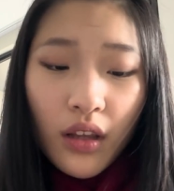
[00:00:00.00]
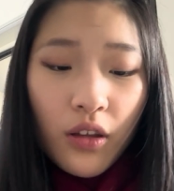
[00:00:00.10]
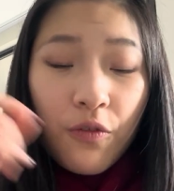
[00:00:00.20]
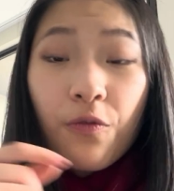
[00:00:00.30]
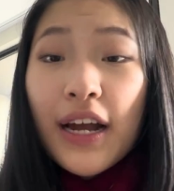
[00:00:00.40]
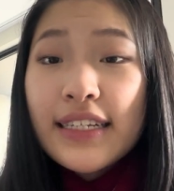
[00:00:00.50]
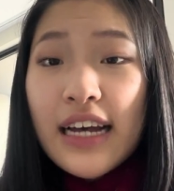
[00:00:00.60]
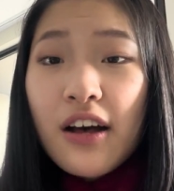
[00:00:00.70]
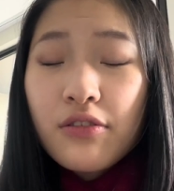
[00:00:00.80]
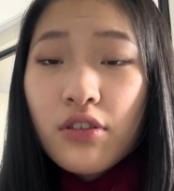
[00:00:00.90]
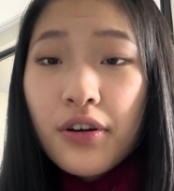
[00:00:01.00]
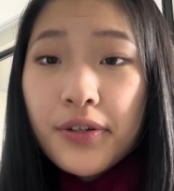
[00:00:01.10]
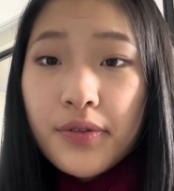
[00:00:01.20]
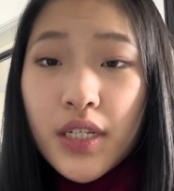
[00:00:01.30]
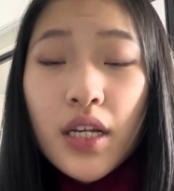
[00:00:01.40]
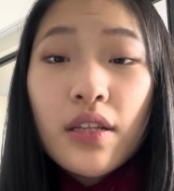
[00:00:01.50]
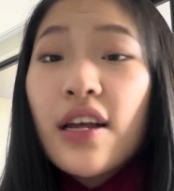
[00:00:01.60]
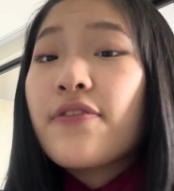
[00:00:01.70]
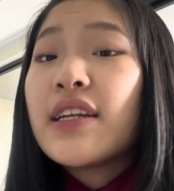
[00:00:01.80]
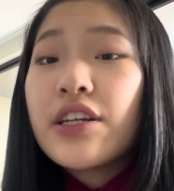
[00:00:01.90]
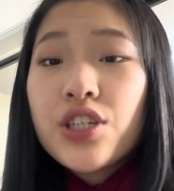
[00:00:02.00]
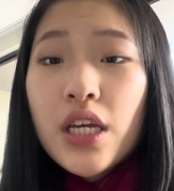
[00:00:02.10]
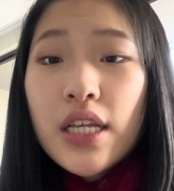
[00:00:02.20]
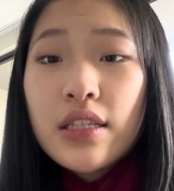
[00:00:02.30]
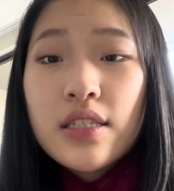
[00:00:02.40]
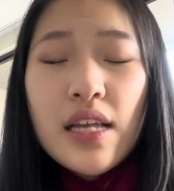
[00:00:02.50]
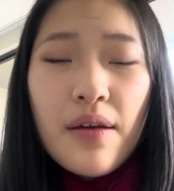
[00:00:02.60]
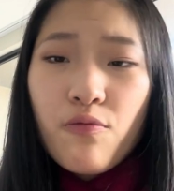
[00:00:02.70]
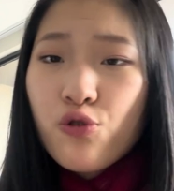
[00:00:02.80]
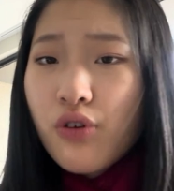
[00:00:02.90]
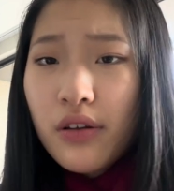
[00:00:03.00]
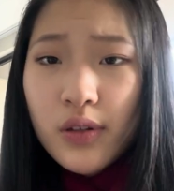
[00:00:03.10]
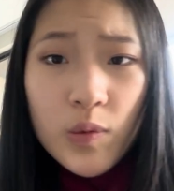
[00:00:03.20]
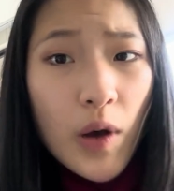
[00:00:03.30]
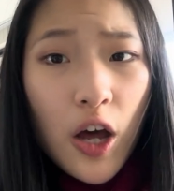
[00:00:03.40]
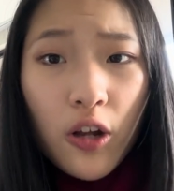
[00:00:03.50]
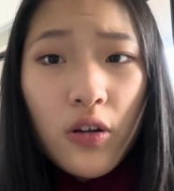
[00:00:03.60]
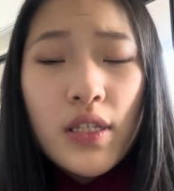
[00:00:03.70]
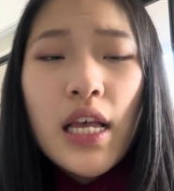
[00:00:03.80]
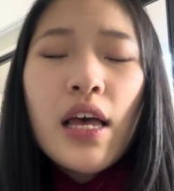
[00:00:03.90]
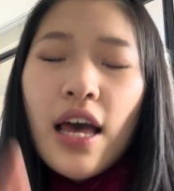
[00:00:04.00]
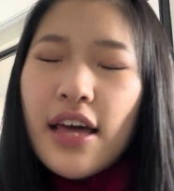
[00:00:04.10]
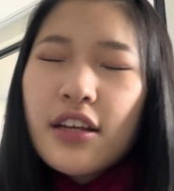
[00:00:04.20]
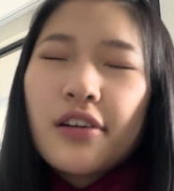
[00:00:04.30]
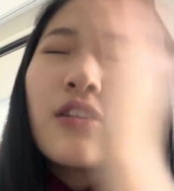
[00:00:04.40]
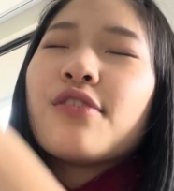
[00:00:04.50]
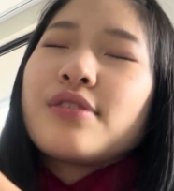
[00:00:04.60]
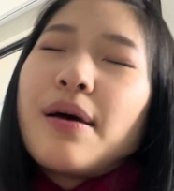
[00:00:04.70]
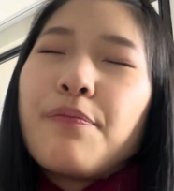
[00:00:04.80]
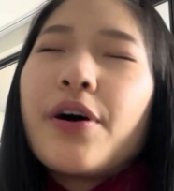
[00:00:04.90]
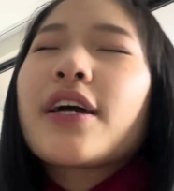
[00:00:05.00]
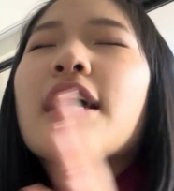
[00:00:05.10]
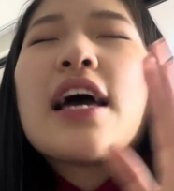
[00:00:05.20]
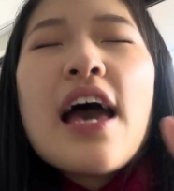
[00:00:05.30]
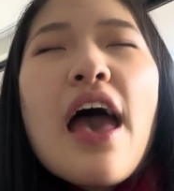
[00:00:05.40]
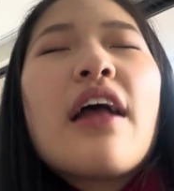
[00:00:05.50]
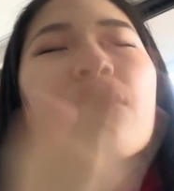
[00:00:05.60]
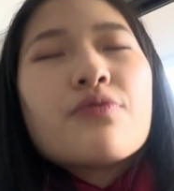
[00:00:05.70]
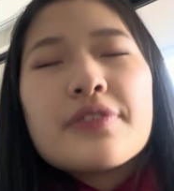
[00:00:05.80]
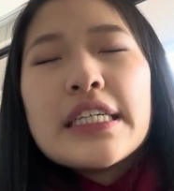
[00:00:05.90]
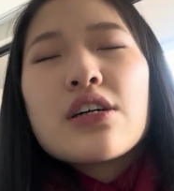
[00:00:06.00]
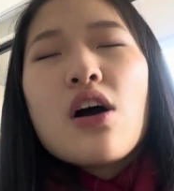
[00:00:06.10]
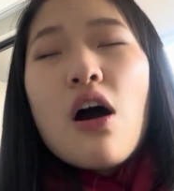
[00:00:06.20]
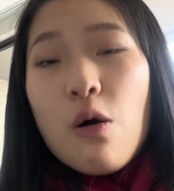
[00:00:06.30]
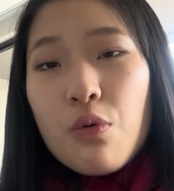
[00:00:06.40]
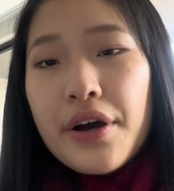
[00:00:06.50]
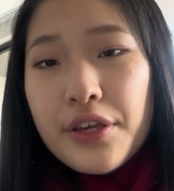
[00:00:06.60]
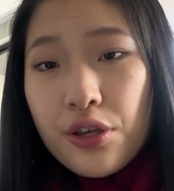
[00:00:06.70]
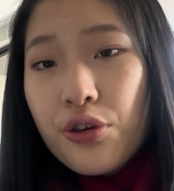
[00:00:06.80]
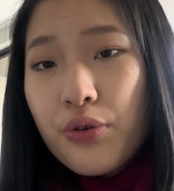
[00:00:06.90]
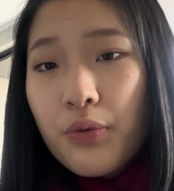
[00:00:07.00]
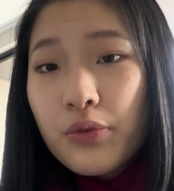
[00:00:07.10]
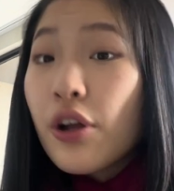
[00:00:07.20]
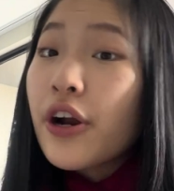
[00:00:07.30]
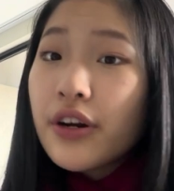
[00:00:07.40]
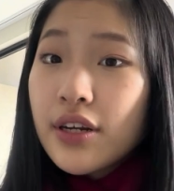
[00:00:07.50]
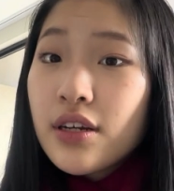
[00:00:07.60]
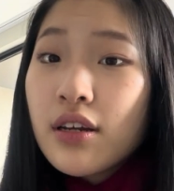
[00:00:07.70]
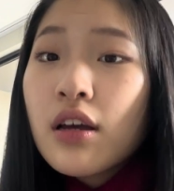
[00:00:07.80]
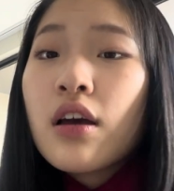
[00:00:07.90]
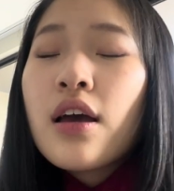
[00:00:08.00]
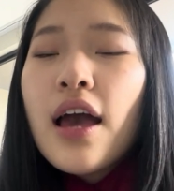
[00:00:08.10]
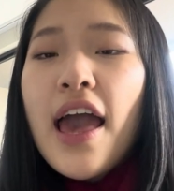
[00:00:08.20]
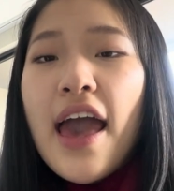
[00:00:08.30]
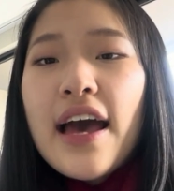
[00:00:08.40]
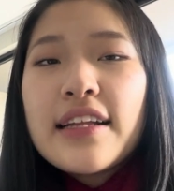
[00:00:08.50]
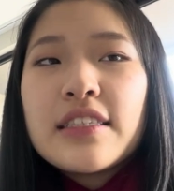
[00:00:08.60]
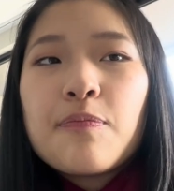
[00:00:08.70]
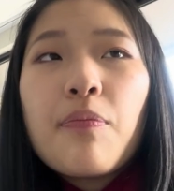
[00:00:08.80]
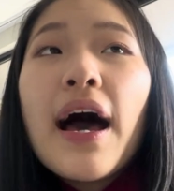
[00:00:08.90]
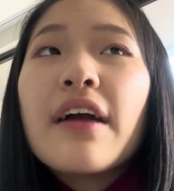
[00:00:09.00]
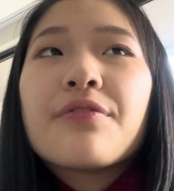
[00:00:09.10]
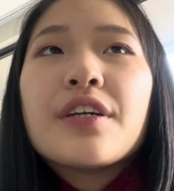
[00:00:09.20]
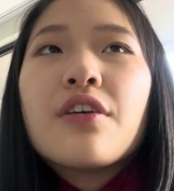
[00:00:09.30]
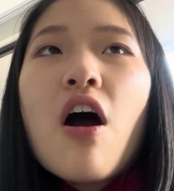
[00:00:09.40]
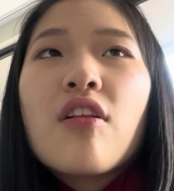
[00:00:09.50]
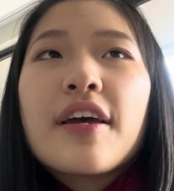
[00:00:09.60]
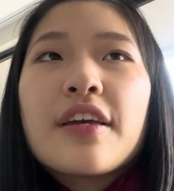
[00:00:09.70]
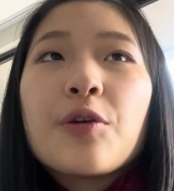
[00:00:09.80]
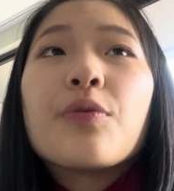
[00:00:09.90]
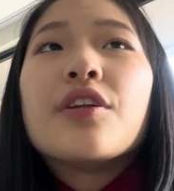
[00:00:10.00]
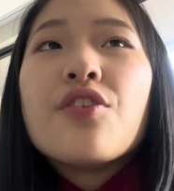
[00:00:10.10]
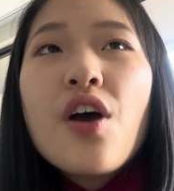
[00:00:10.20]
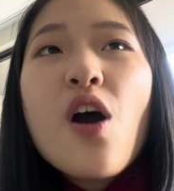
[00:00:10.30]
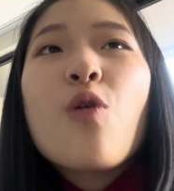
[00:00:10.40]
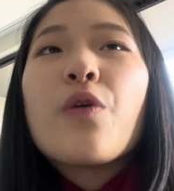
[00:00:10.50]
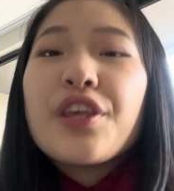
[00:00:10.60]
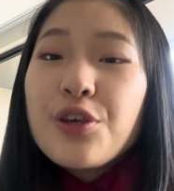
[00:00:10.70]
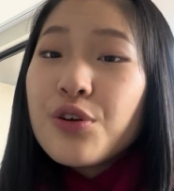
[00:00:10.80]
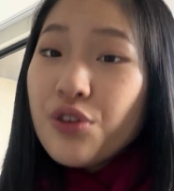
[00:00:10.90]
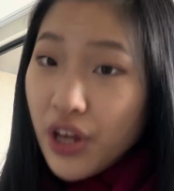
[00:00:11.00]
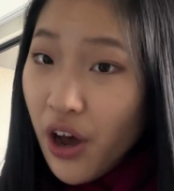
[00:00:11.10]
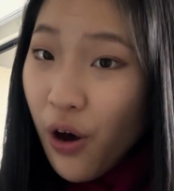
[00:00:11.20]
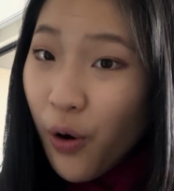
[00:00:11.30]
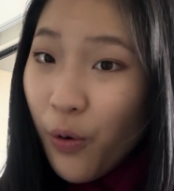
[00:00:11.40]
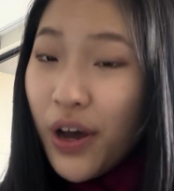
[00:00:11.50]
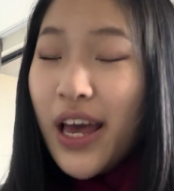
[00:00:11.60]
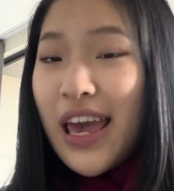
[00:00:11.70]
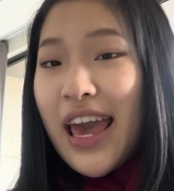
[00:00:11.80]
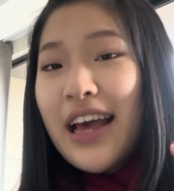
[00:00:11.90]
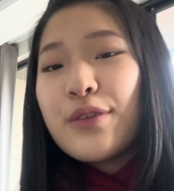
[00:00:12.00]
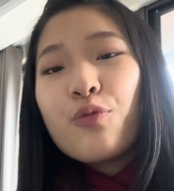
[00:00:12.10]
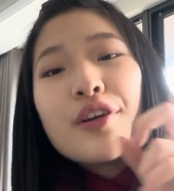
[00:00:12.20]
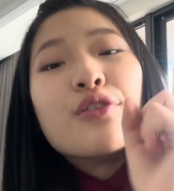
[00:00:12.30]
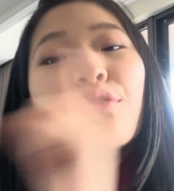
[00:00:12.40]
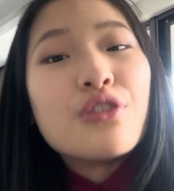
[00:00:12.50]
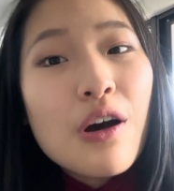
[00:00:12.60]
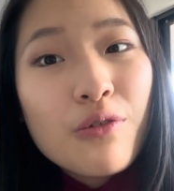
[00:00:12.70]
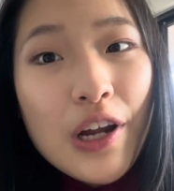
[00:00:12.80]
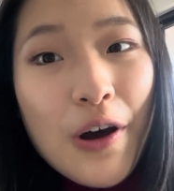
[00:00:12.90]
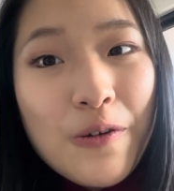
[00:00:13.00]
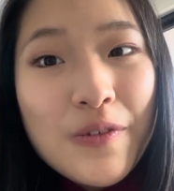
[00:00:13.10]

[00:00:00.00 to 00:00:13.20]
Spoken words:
Write down those definitions and draw those models, and then close that book and recall what you learned. And by recalling, you would know what you know and what you don't know.